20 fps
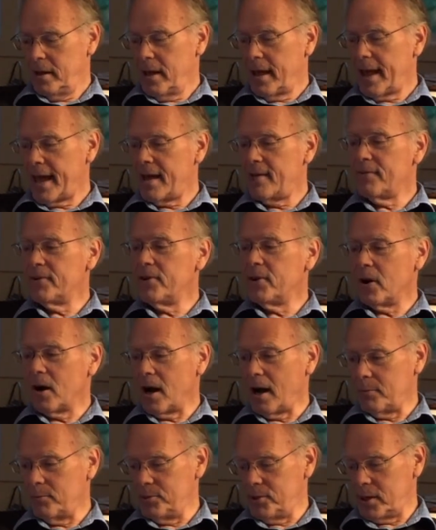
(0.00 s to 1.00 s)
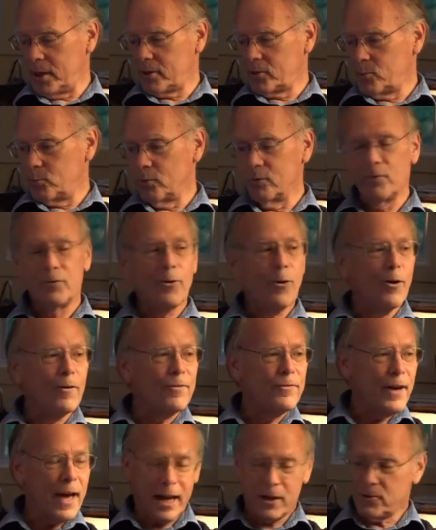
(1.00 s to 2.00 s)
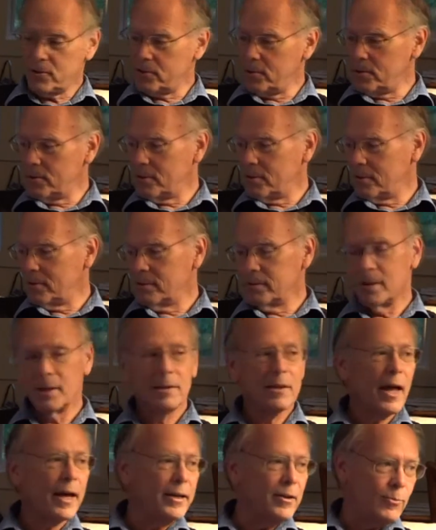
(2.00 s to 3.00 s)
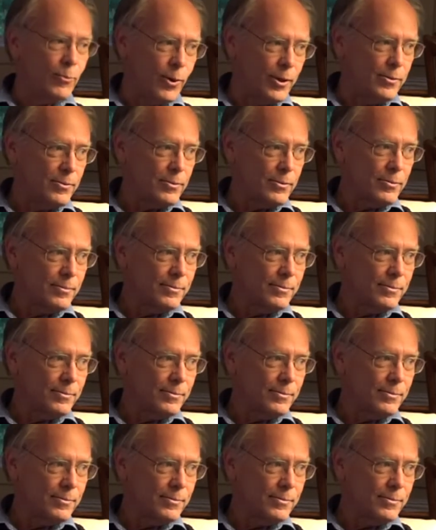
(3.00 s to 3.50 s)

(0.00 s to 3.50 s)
Heavier objects will fall faster than lighter ones.